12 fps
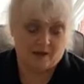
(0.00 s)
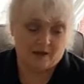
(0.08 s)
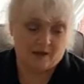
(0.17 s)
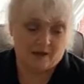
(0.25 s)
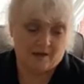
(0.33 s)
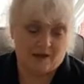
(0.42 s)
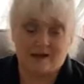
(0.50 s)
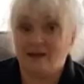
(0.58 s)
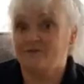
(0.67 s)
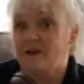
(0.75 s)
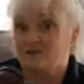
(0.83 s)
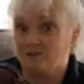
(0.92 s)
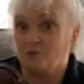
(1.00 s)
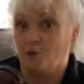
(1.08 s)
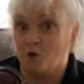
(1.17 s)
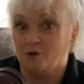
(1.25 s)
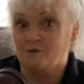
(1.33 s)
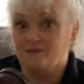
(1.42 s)
and I've actually
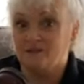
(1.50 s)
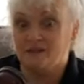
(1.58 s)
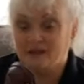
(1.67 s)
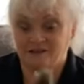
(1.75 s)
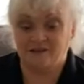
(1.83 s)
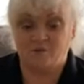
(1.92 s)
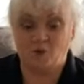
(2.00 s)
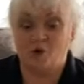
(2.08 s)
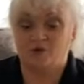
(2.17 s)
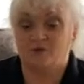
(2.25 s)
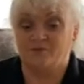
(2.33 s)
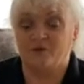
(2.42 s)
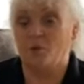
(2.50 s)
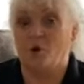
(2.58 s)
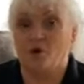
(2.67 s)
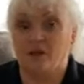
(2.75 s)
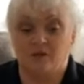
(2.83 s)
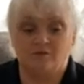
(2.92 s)
wore them today because I've bought them for
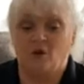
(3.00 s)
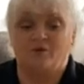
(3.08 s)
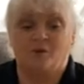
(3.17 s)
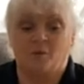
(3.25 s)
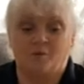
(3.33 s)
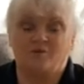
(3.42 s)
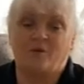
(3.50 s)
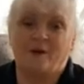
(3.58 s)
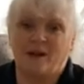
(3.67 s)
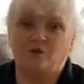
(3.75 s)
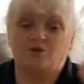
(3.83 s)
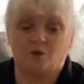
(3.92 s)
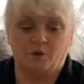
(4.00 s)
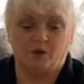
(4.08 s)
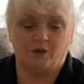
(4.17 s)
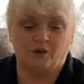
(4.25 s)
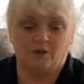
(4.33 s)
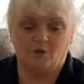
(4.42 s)
walking, not for when I go to
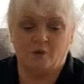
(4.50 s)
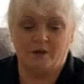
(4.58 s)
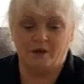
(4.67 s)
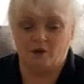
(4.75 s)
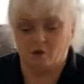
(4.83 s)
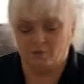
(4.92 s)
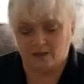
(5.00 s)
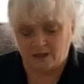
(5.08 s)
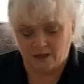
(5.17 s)
work and coming home,